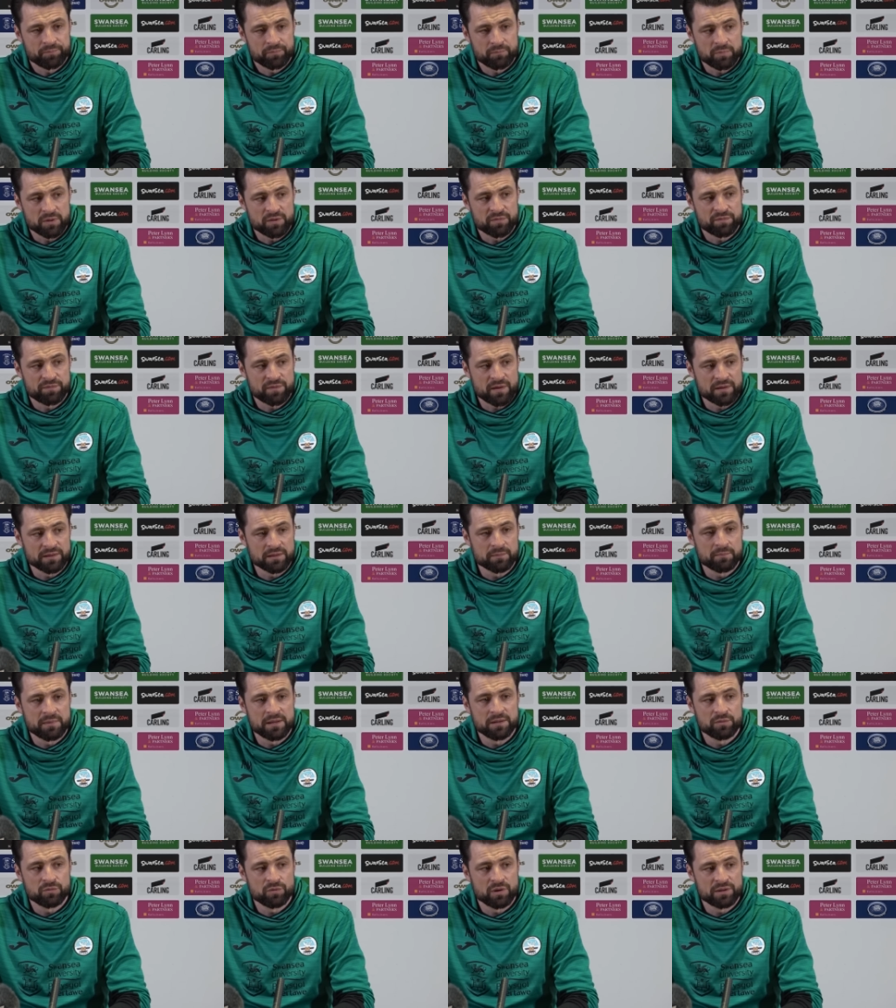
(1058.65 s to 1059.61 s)
but the
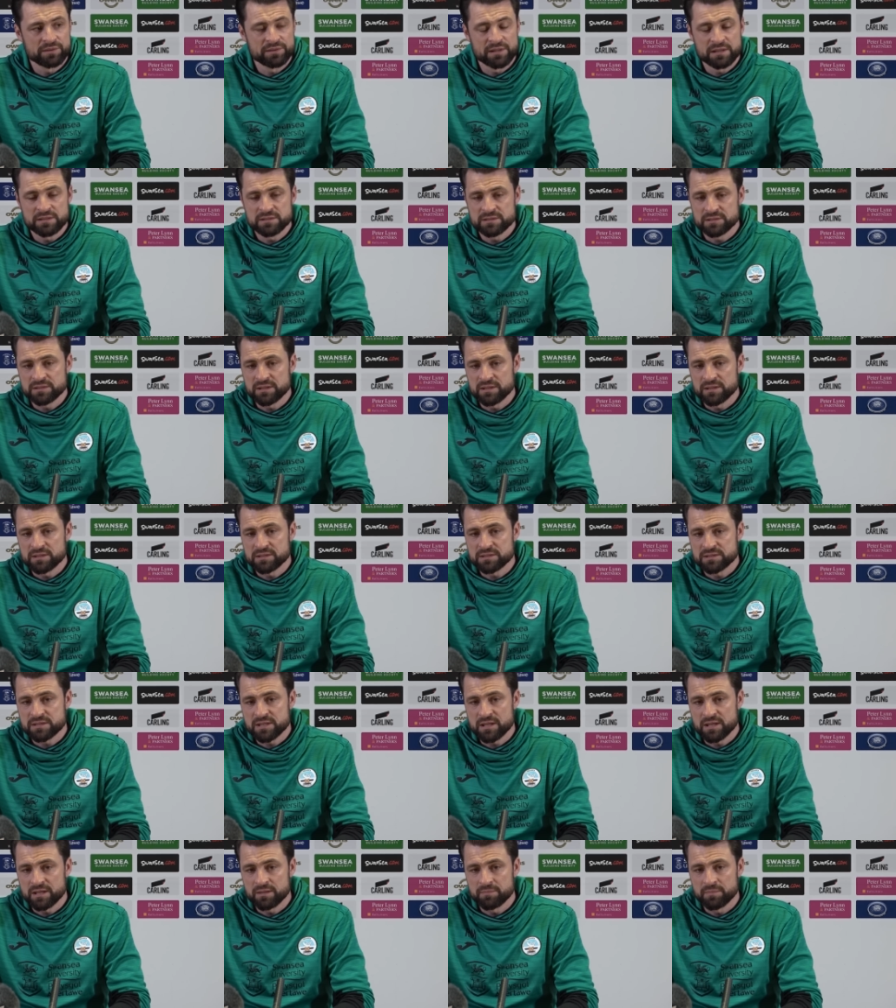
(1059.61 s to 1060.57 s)
fundamental identity of this
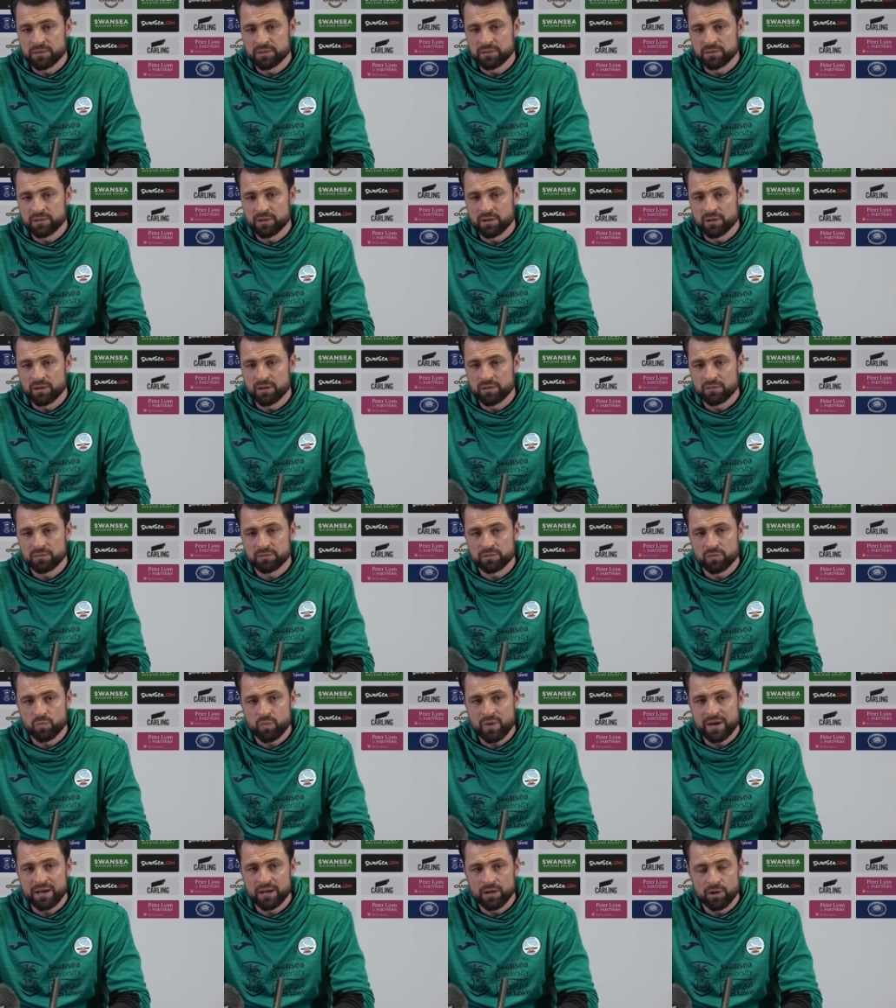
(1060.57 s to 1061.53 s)
team and the, the
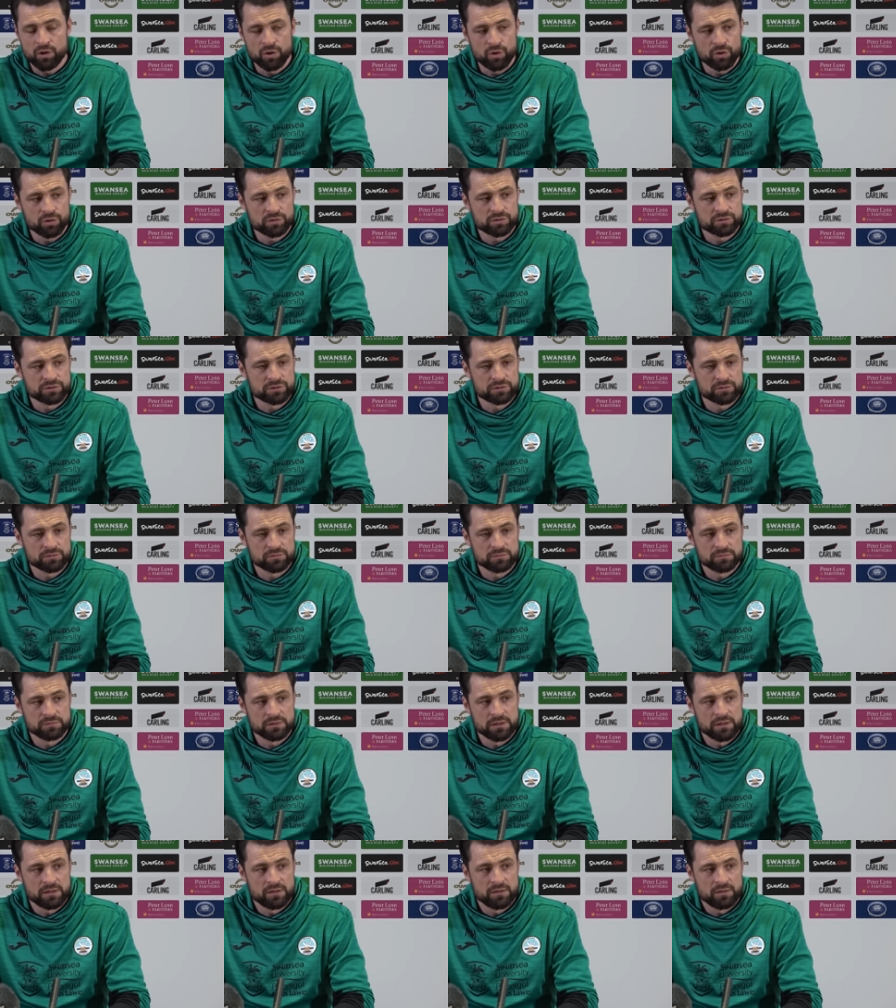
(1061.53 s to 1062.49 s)
way it looks
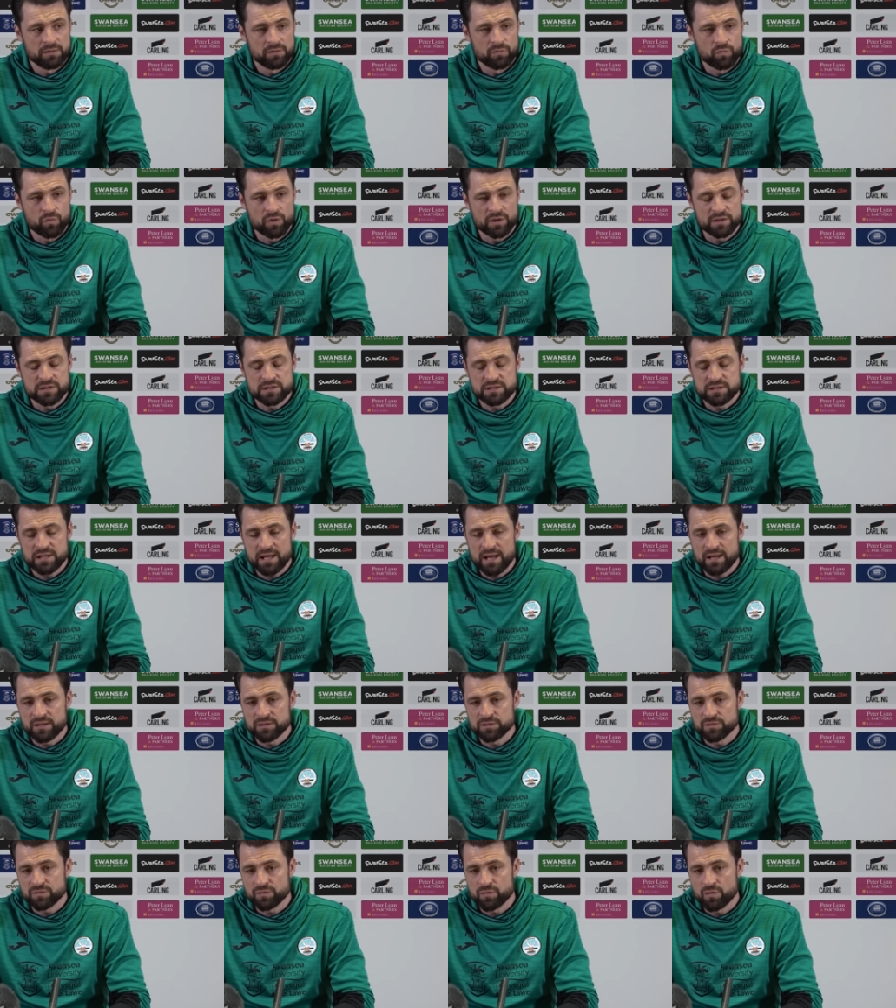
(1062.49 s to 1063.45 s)
what it
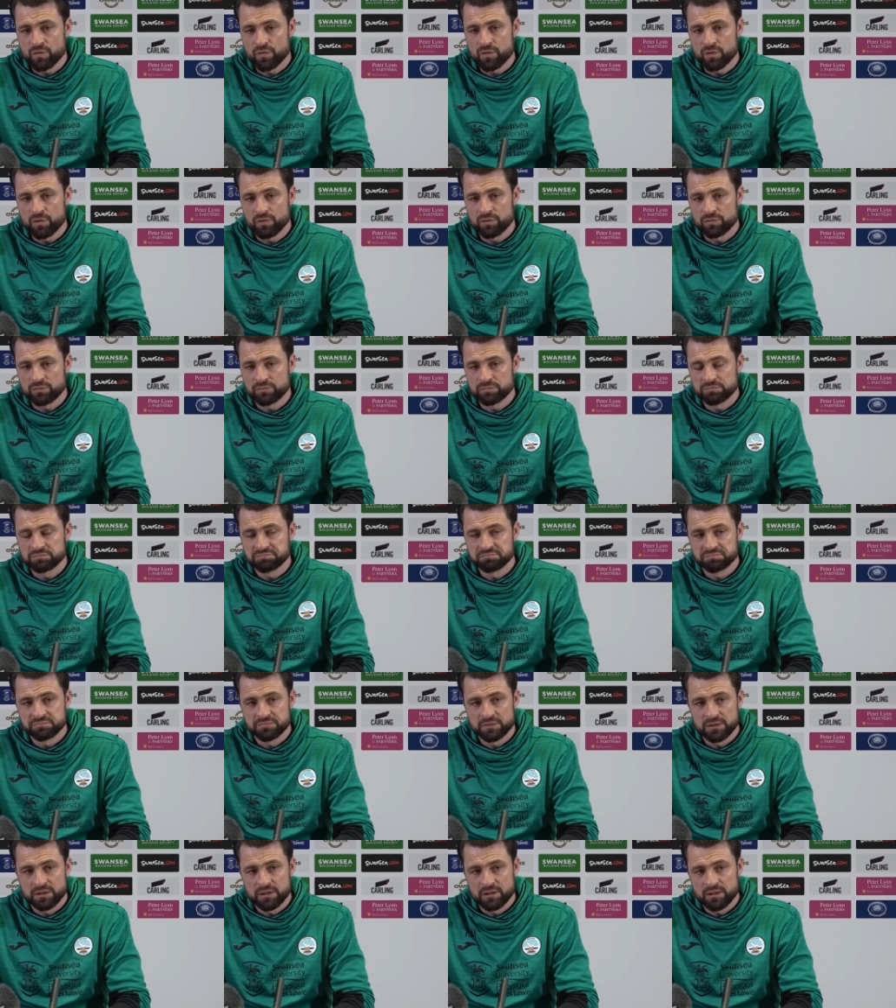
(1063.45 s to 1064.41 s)
stands for
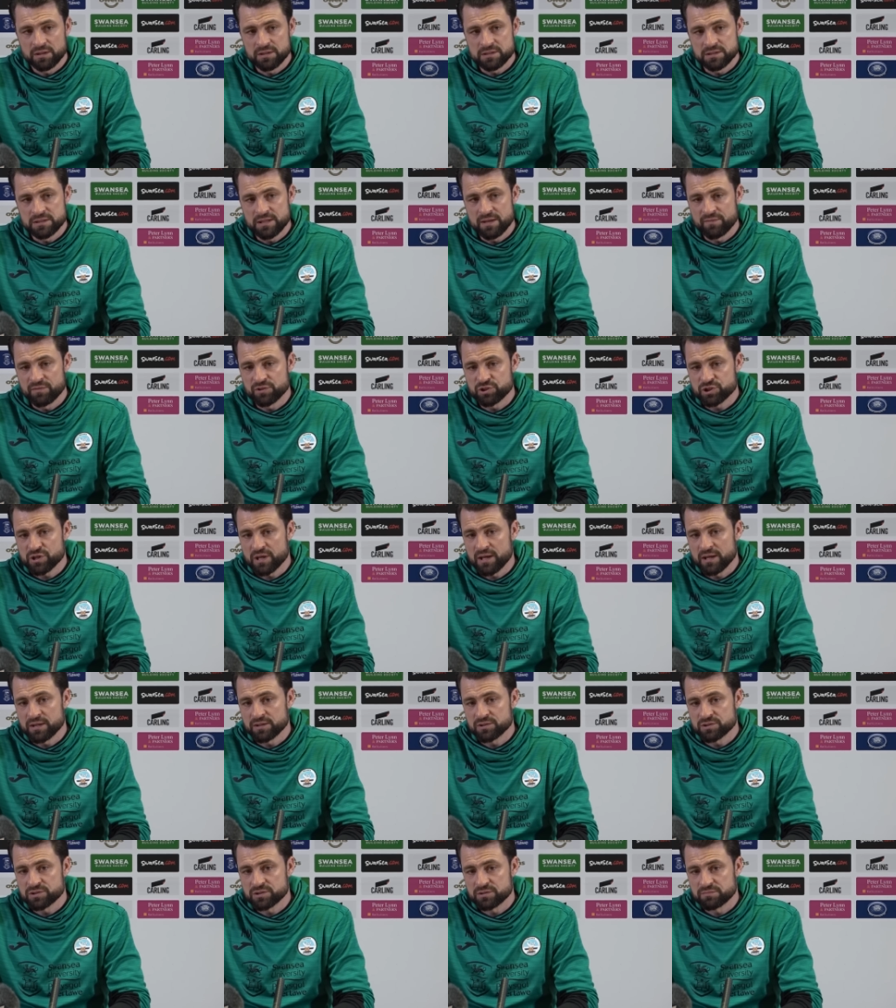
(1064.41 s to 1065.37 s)
has never
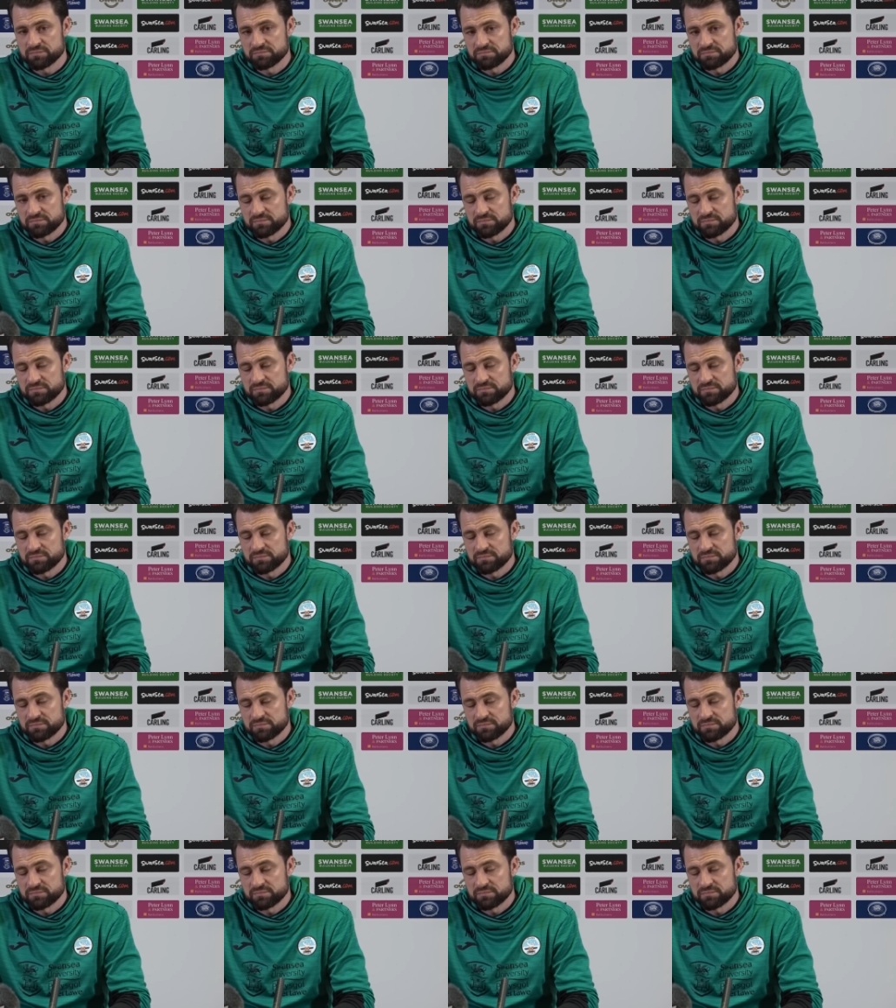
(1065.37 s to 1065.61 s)
changed.